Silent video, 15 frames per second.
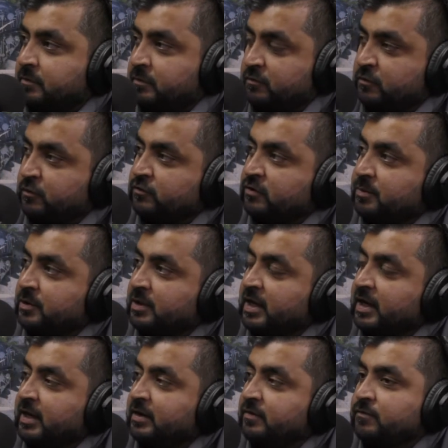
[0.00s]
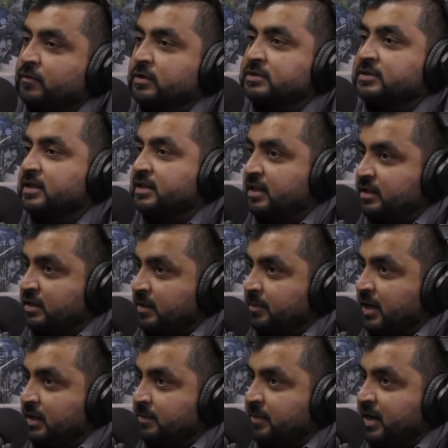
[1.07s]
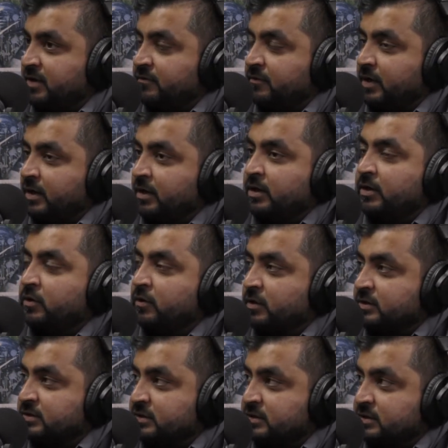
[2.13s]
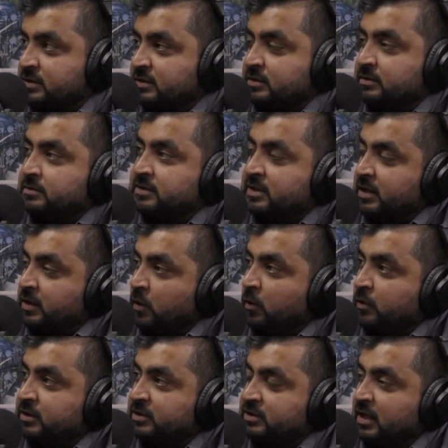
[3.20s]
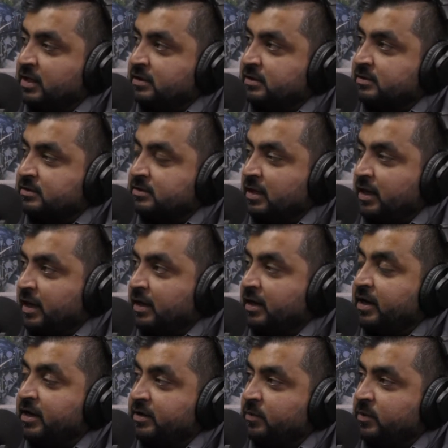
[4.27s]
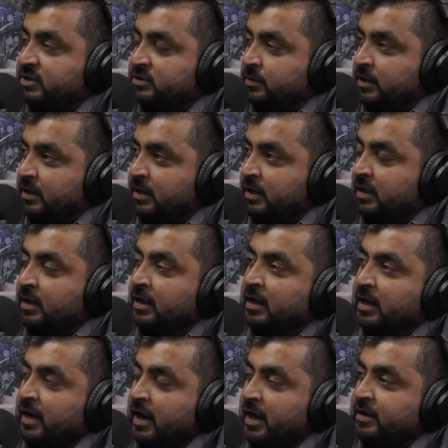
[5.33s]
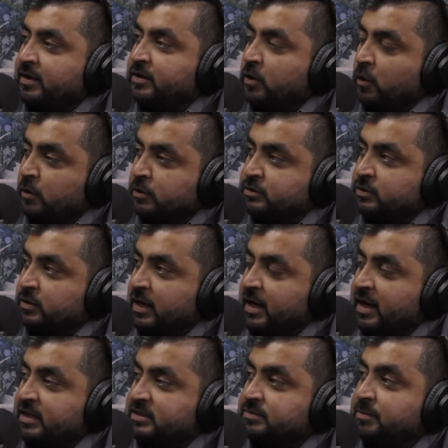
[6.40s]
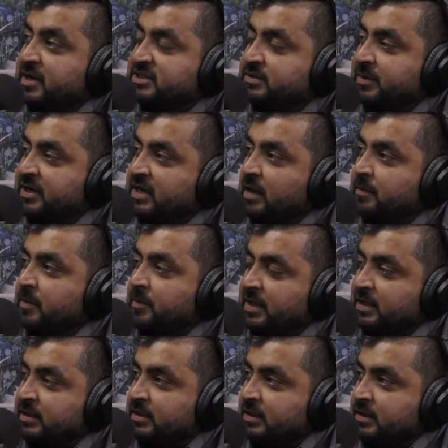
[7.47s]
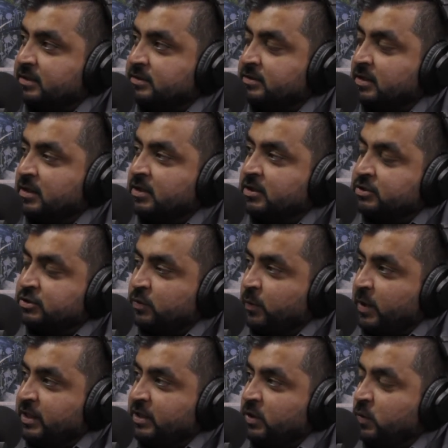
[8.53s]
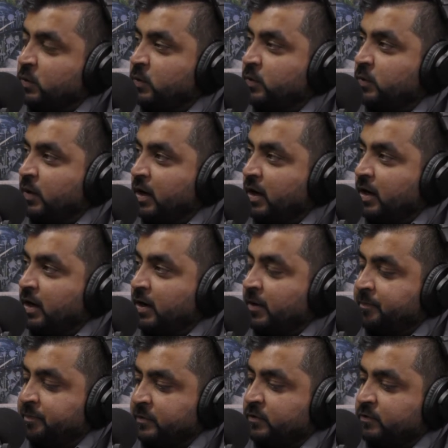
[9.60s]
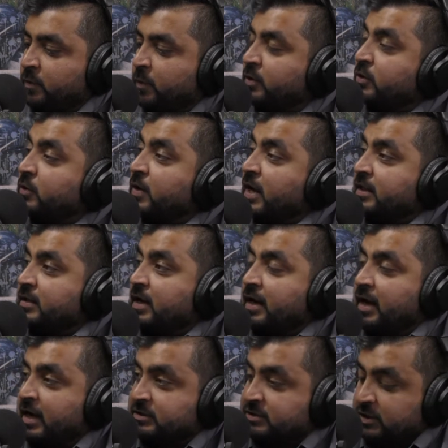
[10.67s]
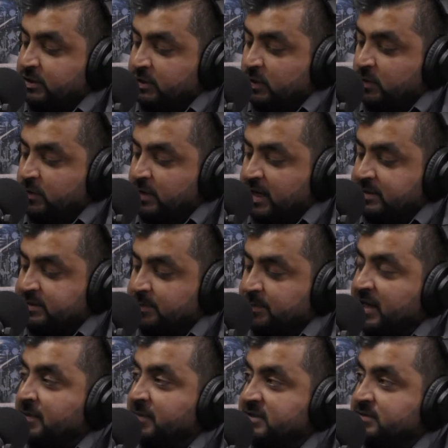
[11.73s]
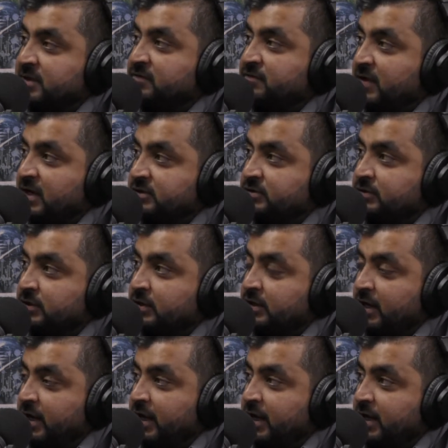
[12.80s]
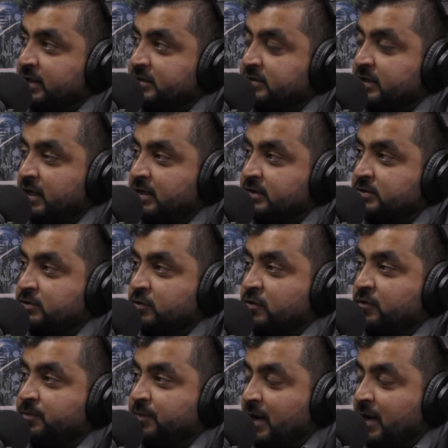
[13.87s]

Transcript: to simulate, for instance, lithium-ion battery. Right. You can set all the channels individually, and it also has measurement capabilities. So when you so what you can actually do as a BMS manufacturer is sort of